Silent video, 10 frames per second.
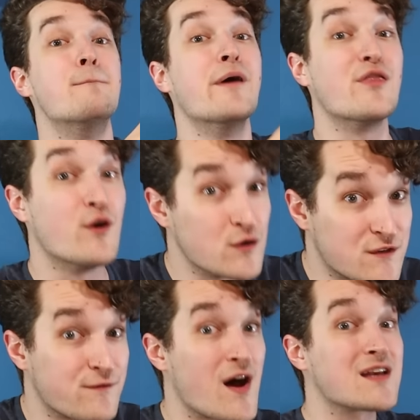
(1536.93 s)
but those
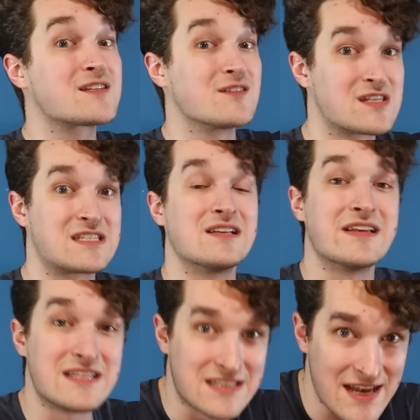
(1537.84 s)
fossils still
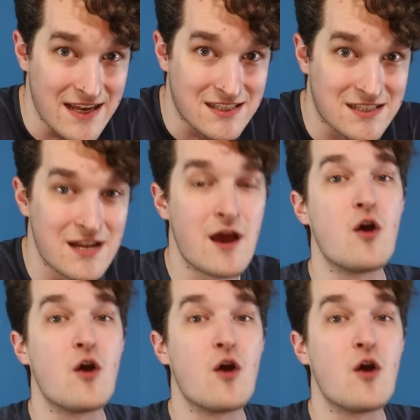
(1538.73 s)
exist.